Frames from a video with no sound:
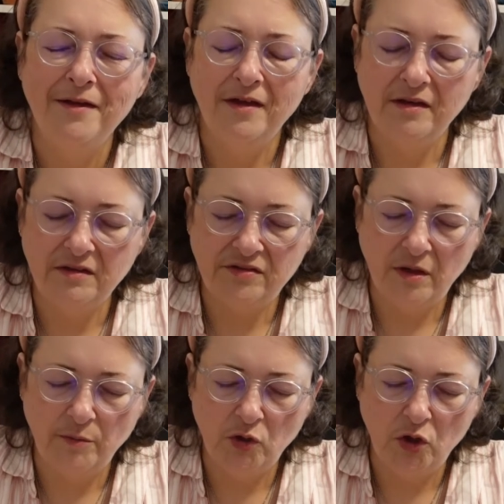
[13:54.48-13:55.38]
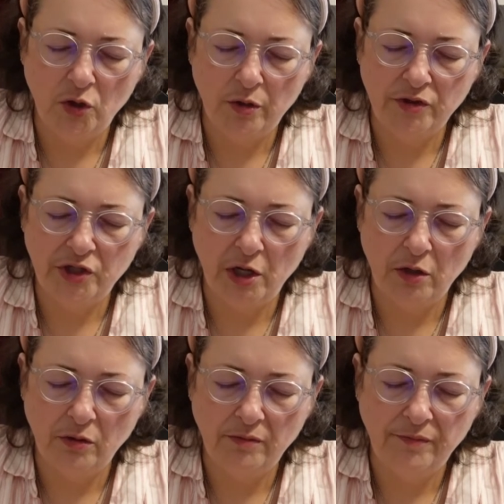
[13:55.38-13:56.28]
Endless Summer
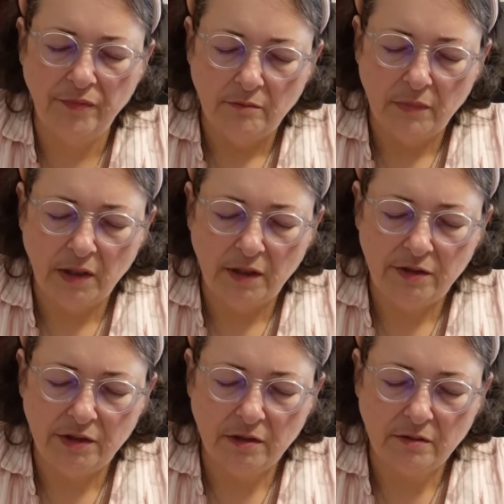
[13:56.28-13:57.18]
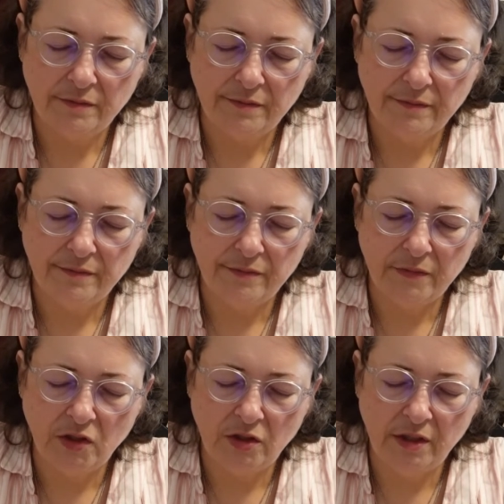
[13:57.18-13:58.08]
Gel Body Gel,
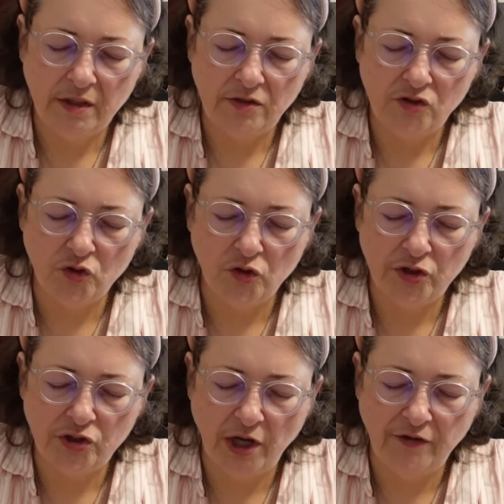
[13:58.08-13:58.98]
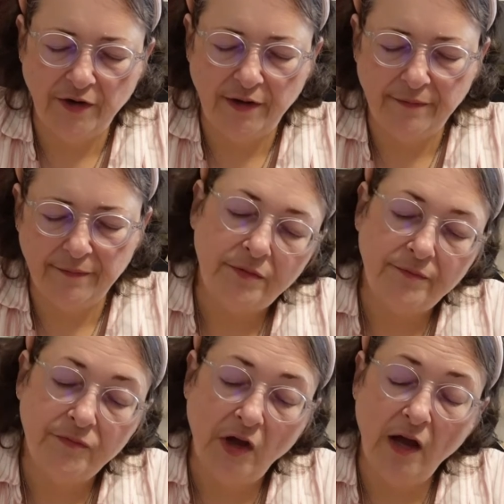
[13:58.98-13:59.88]
Cleanse, Nourish, Hydrate.
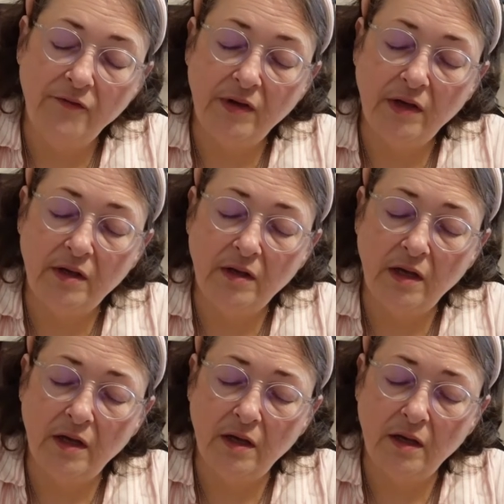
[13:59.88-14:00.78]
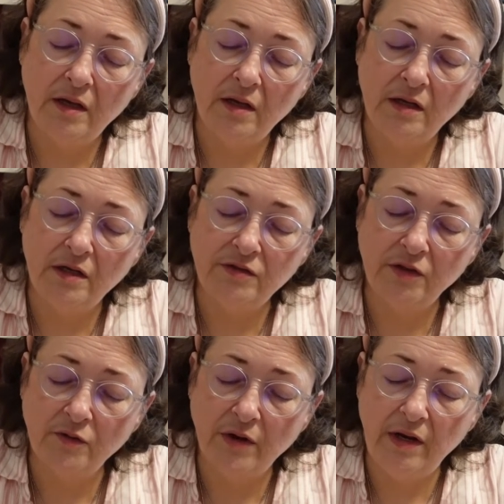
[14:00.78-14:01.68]
Dive in an
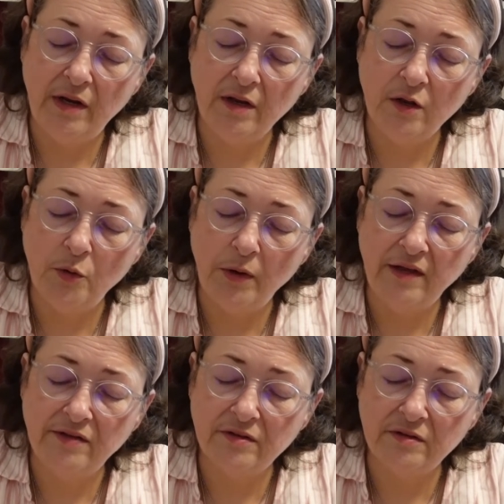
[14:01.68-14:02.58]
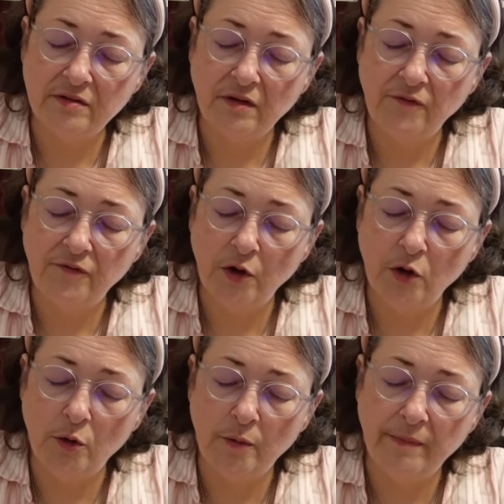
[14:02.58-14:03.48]
exhilarating oasis of
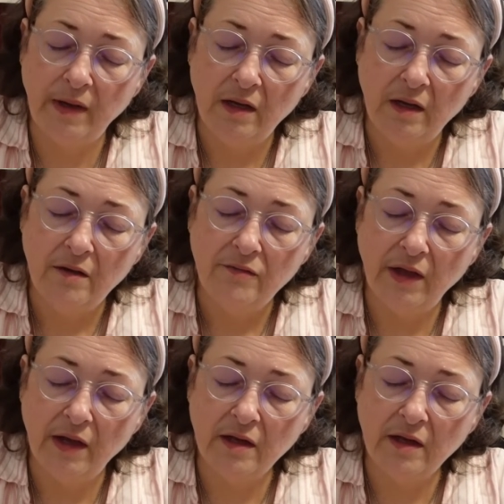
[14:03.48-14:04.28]
foam that